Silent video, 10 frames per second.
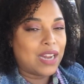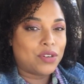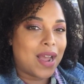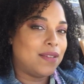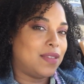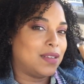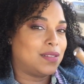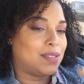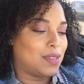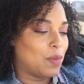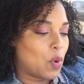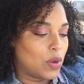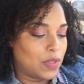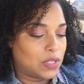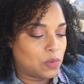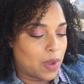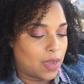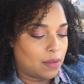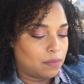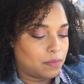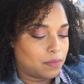I tried this, the Born This Way